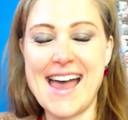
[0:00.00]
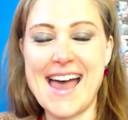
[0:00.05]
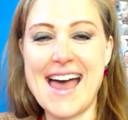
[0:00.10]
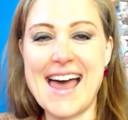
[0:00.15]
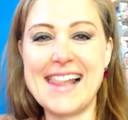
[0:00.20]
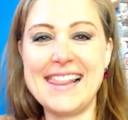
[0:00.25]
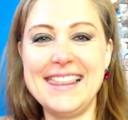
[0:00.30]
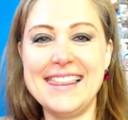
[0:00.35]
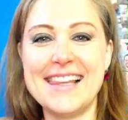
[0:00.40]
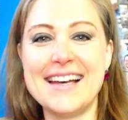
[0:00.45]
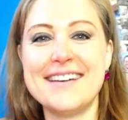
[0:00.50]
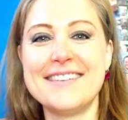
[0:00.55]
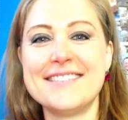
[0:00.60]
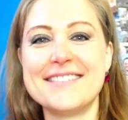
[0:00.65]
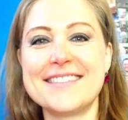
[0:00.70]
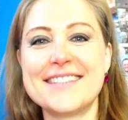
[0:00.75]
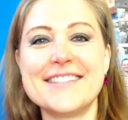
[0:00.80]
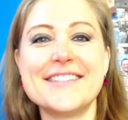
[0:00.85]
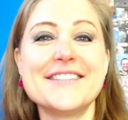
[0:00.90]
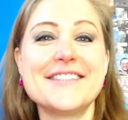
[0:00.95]
Hello
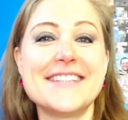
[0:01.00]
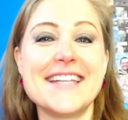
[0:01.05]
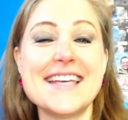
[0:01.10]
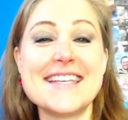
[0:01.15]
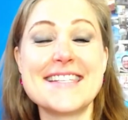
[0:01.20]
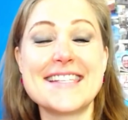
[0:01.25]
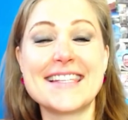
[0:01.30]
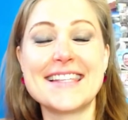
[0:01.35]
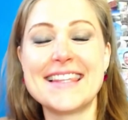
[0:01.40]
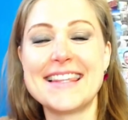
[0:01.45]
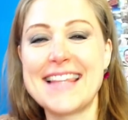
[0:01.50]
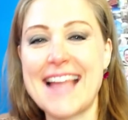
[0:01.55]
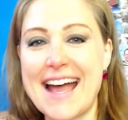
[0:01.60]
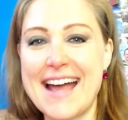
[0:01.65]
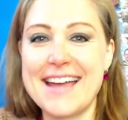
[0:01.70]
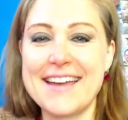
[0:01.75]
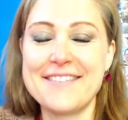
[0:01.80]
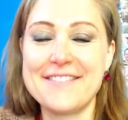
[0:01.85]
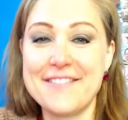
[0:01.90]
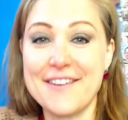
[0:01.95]
to this
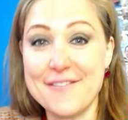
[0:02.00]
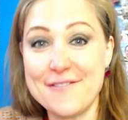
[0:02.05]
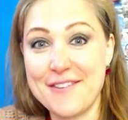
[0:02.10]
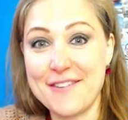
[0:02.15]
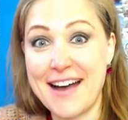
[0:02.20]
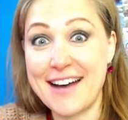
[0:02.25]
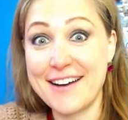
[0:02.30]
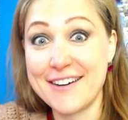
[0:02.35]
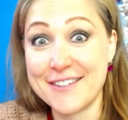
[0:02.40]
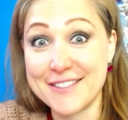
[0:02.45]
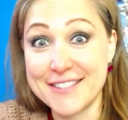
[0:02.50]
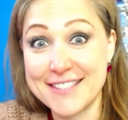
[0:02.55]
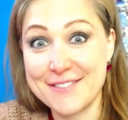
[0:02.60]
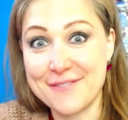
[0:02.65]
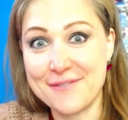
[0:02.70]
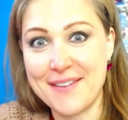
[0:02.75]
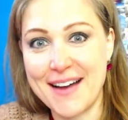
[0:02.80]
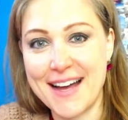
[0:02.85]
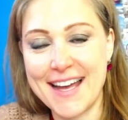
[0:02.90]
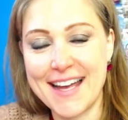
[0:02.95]
live about
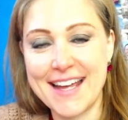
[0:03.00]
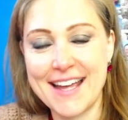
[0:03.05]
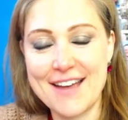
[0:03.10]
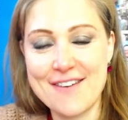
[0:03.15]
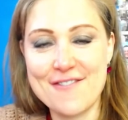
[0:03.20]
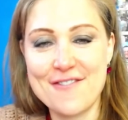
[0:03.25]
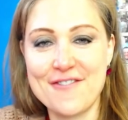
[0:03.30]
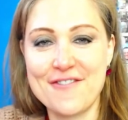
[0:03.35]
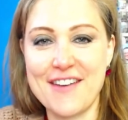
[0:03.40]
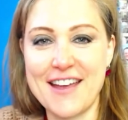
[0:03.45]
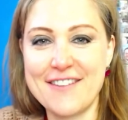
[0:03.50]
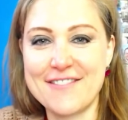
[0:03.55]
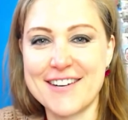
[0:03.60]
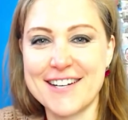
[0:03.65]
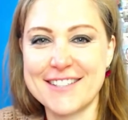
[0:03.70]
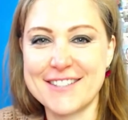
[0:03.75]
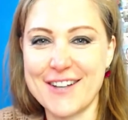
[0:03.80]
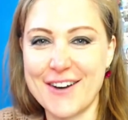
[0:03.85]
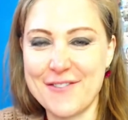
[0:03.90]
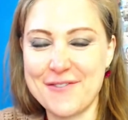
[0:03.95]
my
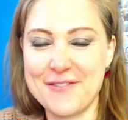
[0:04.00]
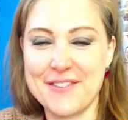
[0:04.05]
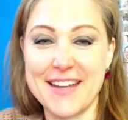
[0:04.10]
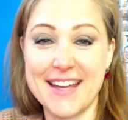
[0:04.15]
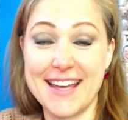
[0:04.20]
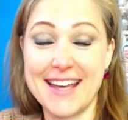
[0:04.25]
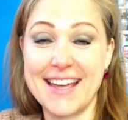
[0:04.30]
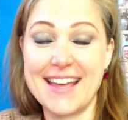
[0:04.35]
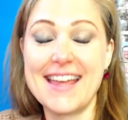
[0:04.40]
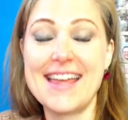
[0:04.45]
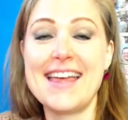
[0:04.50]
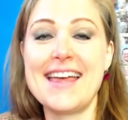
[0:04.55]
favorite tapping.